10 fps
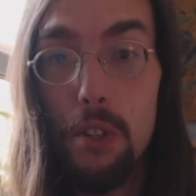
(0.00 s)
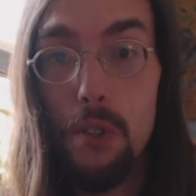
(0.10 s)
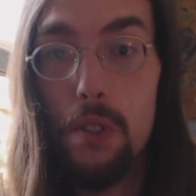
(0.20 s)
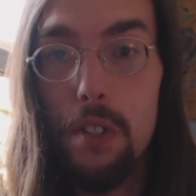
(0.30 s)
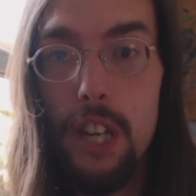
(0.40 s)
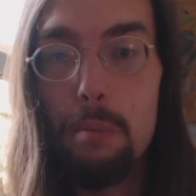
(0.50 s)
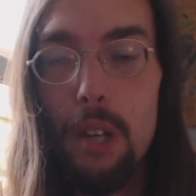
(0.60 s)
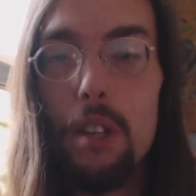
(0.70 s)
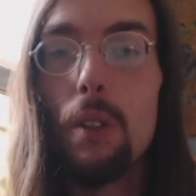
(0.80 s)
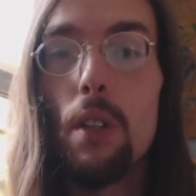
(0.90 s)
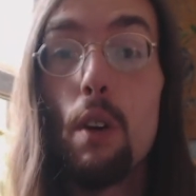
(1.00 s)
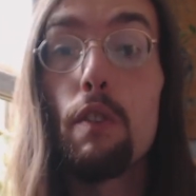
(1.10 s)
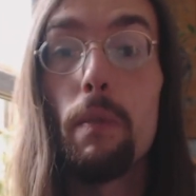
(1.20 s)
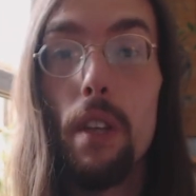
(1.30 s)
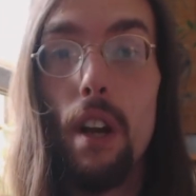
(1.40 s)
which is a demon you'll know
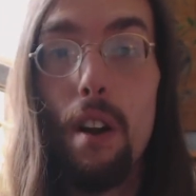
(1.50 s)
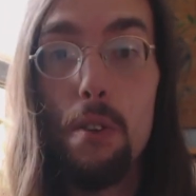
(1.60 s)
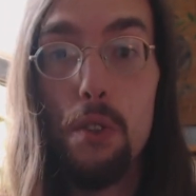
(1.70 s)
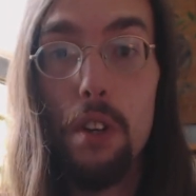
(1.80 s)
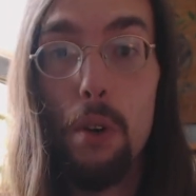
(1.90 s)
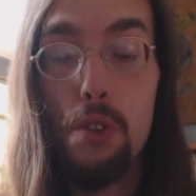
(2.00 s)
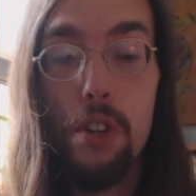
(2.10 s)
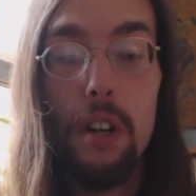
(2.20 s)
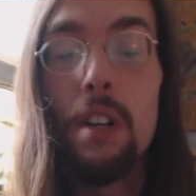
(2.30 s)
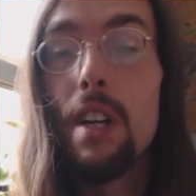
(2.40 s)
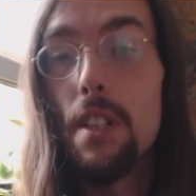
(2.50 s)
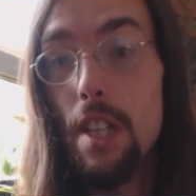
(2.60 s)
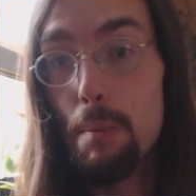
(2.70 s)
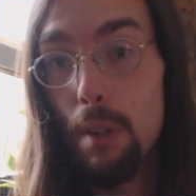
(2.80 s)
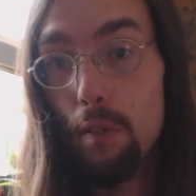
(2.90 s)
from the Ars Goetia,
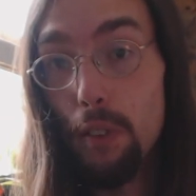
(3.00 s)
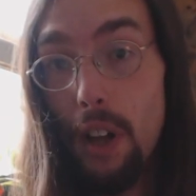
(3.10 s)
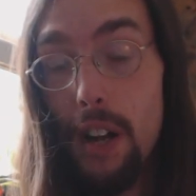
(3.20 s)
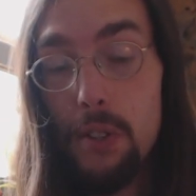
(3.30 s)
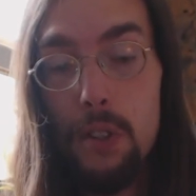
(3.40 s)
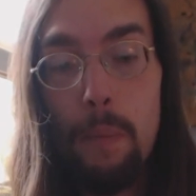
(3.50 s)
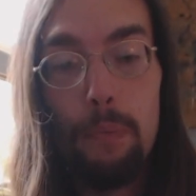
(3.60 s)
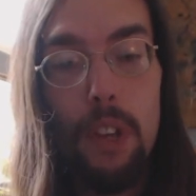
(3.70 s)
demon of lust.